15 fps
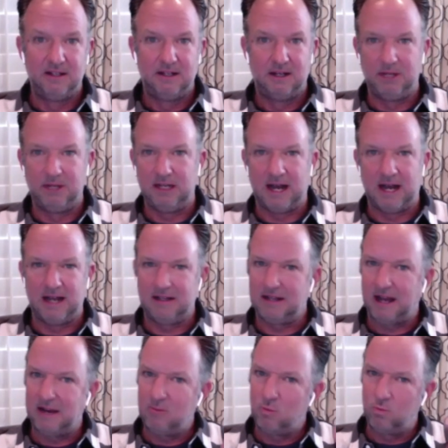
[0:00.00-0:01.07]
I mean, I,
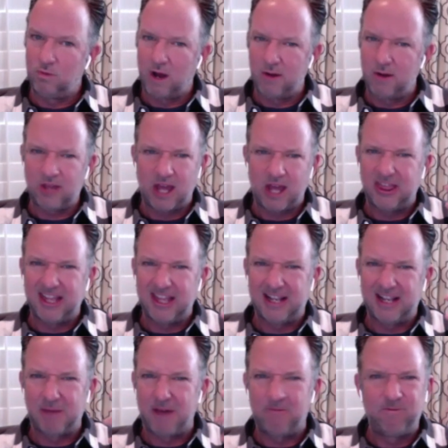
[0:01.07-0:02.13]
I I I think
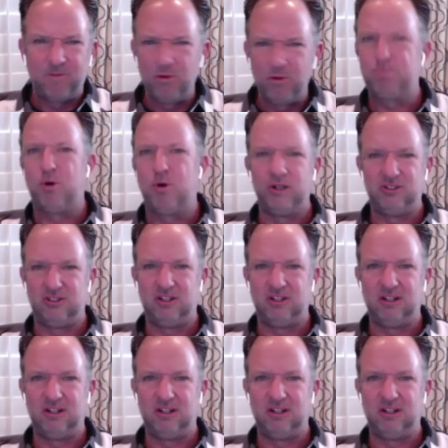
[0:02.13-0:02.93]
about food poisoning,